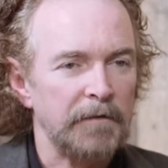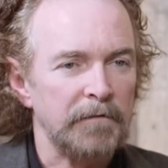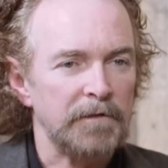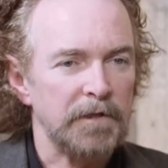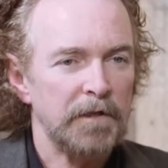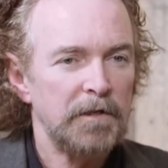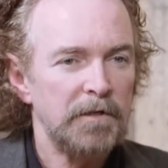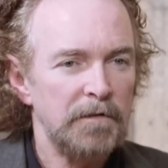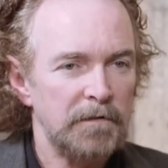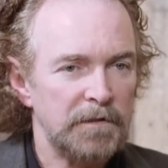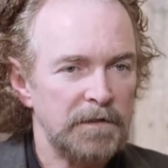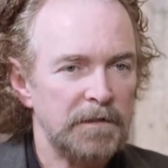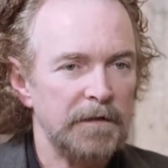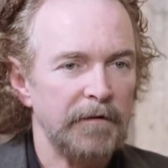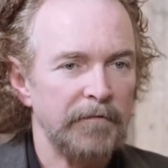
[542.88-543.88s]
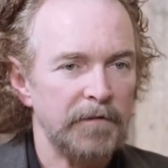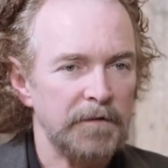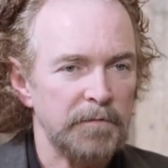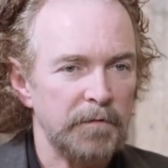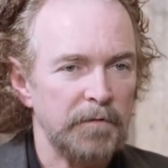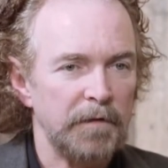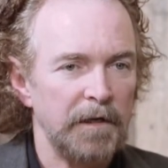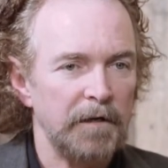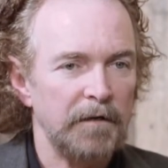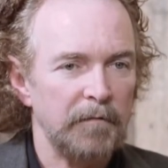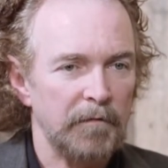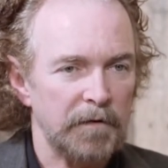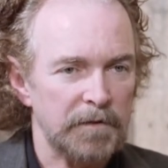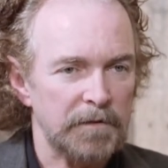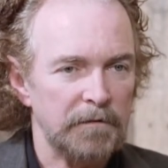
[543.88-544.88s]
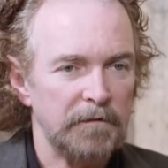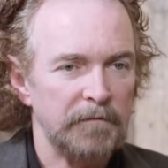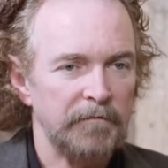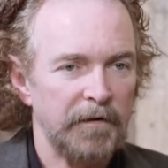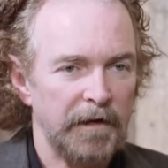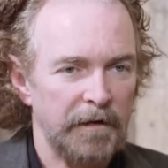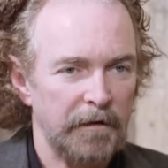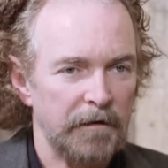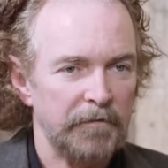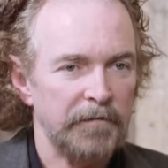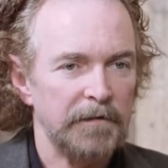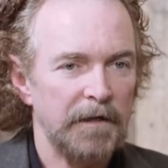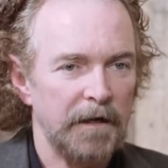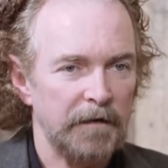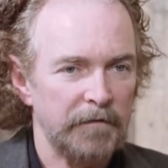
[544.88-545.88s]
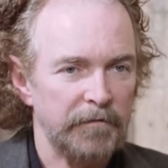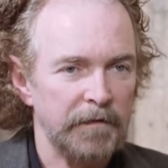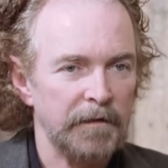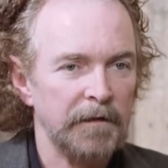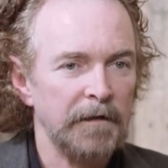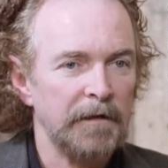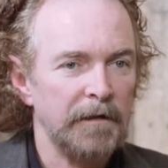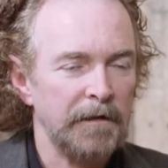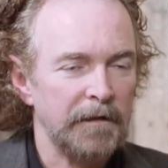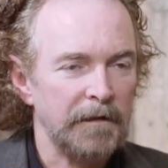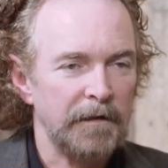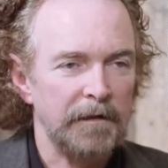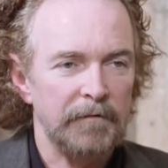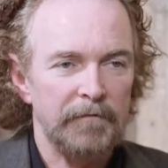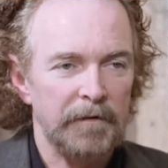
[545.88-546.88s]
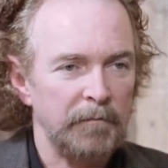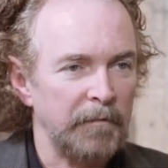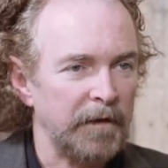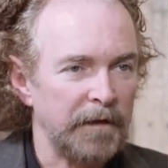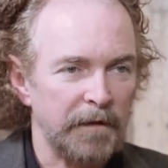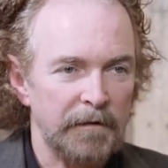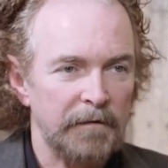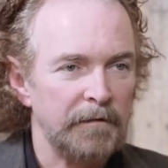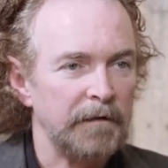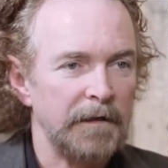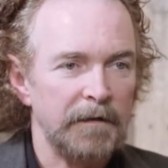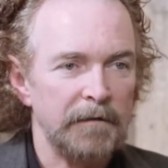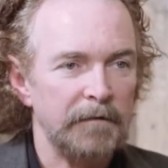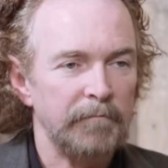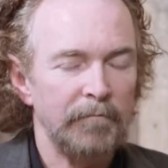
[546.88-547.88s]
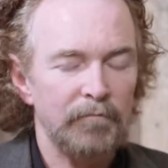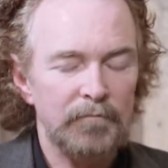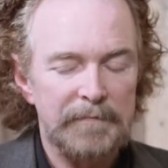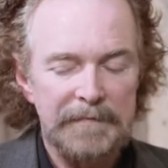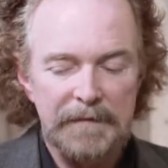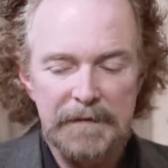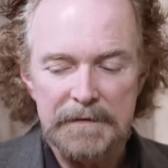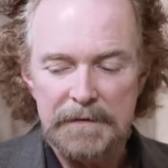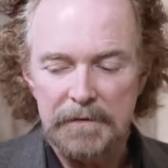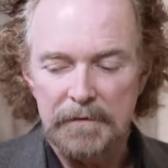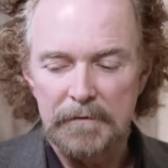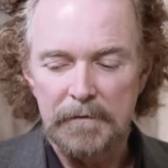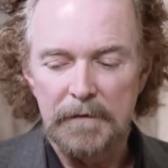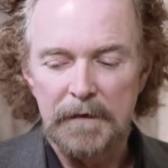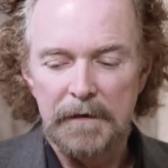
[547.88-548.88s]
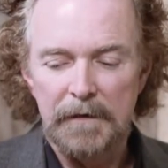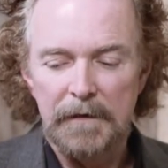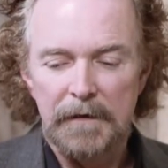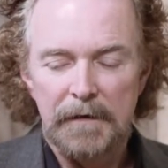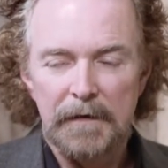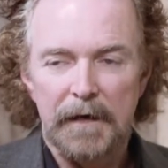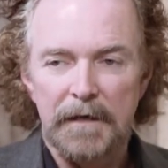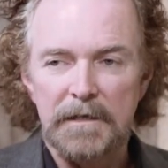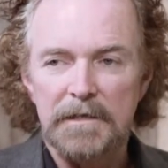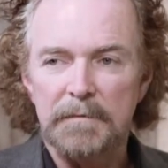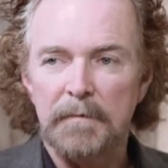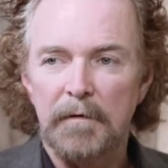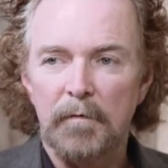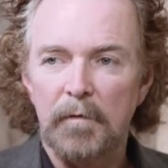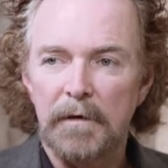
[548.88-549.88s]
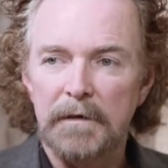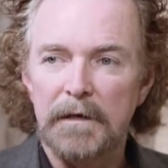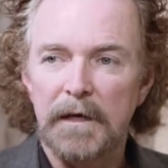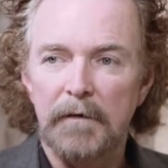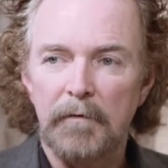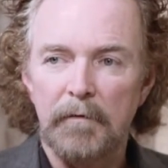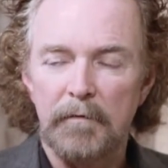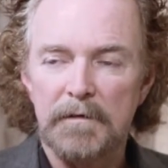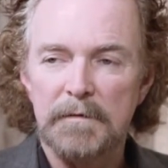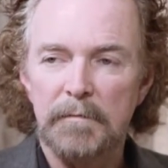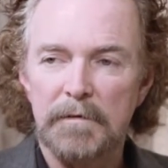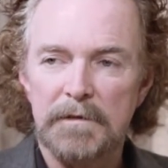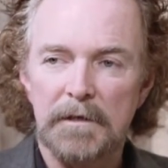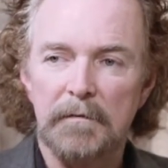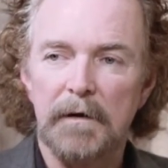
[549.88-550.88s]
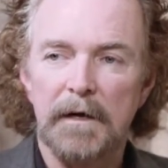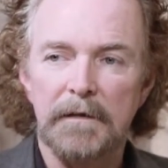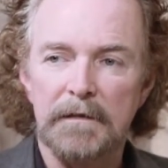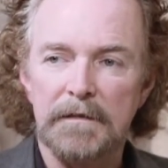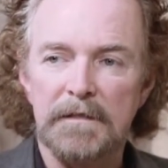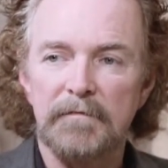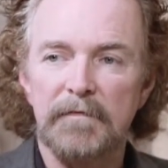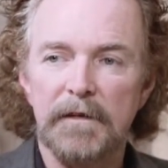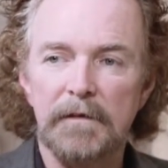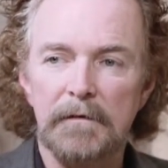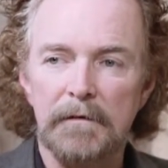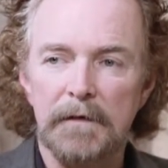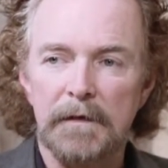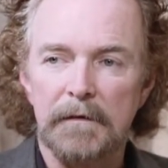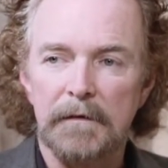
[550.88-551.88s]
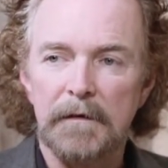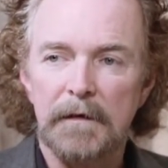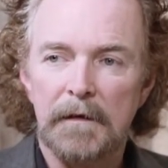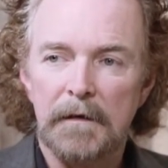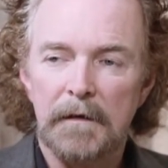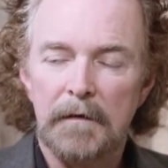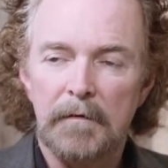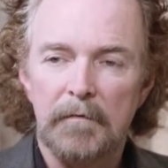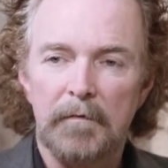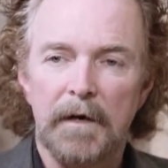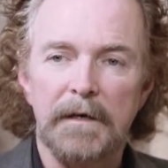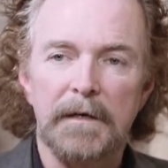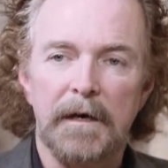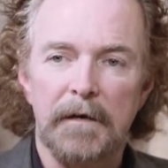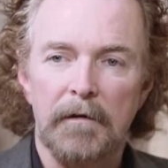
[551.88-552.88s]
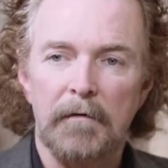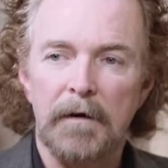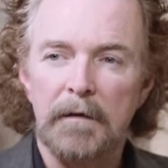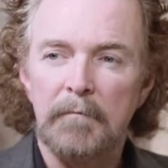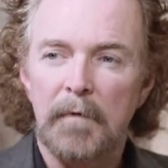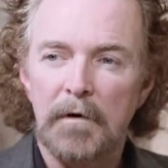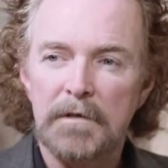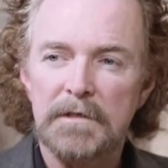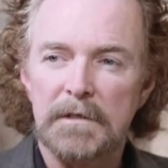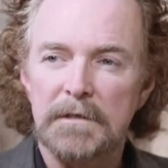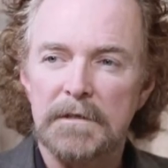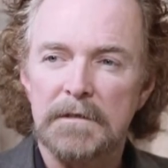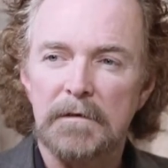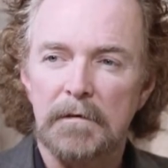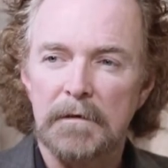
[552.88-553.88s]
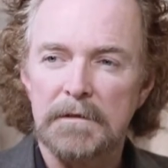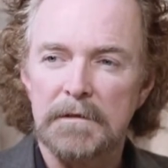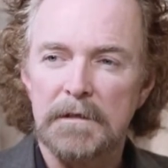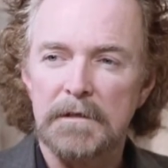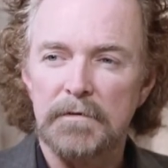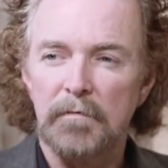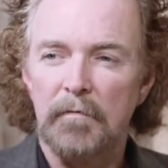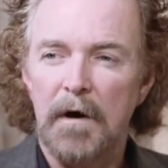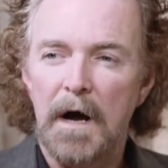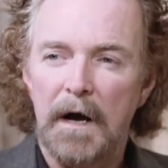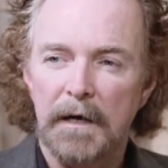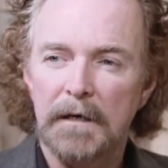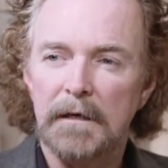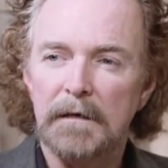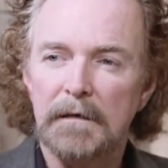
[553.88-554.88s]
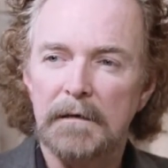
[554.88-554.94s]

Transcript: there was a huge difference between commercial and fine art photography. And if anybody, so I just remember one day we were supposed to go out in this field and write down our emotions towards this rock.